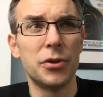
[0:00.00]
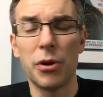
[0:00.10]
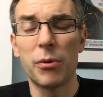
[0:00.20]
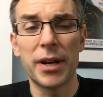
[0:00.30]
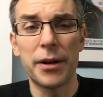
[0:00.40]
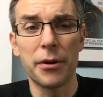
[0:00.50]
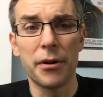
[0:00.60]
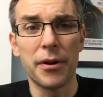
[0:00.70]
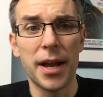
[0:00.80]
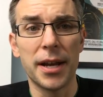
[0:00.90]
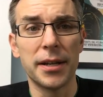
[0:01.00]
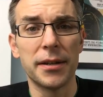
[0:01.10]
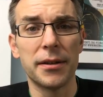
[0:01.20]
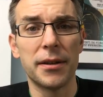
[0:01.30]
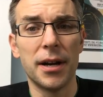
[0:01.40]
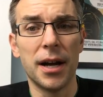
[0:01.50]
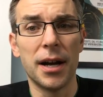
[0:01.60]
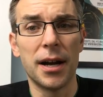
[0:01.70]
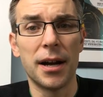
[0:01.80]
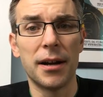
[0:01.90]
doing what I'd heard and
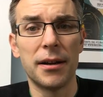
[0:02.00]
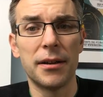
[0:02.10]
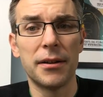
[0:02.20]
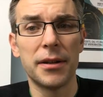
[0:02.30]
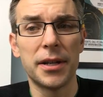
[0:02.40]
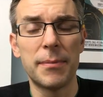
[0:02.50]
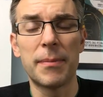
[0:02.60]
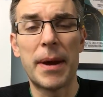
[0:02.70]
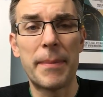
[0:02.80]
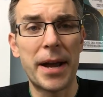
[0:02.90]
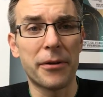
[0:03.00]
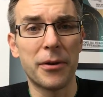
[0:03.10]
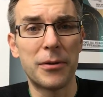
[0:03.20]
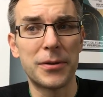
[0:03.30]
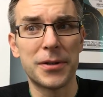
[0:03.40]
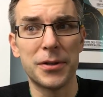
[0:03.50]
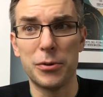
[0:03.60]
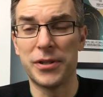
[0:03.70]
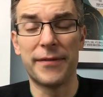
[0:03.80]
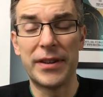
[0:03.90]
keeping my macros
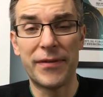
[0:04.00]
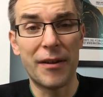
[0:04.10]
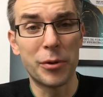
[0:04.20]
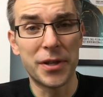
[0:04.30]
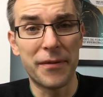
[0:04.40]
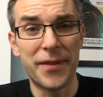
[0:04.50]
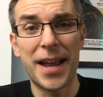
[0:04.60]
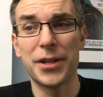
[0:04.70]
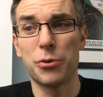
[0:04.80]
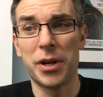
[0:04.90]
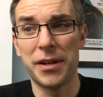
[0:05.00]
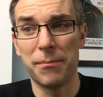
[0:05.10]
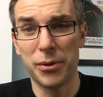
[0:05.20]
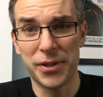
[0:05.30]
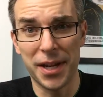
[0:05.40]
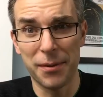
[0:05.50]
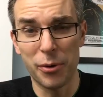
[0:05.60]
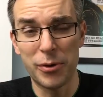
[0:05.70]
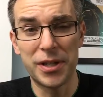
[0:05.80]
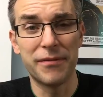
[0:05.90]
to 75% fat,
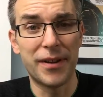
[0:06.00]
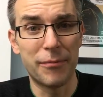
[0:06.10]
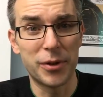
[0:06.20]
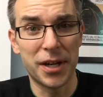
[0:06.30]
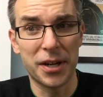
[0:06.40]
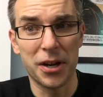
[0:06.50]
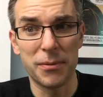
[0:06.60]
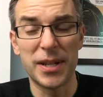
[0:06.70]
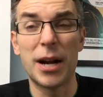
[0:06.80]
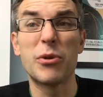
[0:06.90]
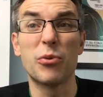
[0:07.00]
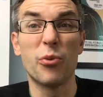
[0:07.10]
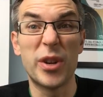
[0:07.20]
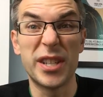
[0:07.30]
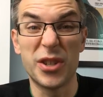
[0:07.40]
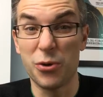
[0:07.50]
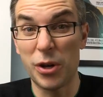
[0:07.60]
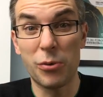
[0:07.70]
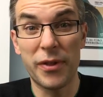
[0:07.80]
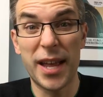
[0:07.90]
20% protein, 5% carbs. And I was really
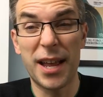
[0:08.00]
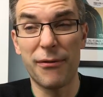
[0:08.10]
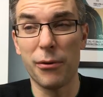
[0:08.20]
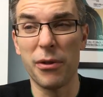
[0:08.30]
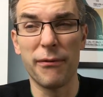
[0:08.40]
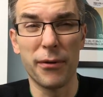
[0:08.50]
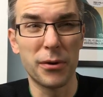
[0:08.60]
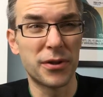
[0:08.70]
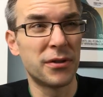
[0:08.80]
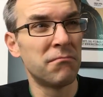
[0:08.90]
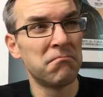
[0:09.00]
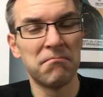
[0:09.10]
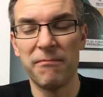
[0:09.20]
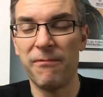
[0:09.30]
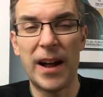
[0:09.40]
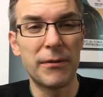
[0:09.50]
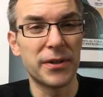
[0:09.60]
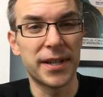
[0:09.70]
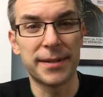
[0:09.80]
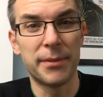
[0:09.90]
strict with that for the first
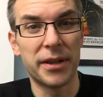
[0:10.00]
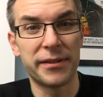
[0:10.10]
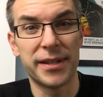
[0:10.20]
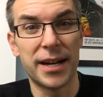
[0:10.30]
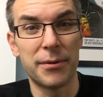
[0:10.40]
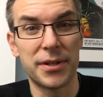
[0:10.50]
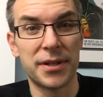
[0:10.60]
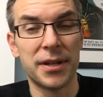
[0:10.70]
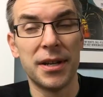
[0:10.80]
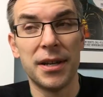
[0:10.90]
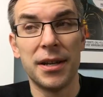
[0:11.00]
5 or 6 months that I was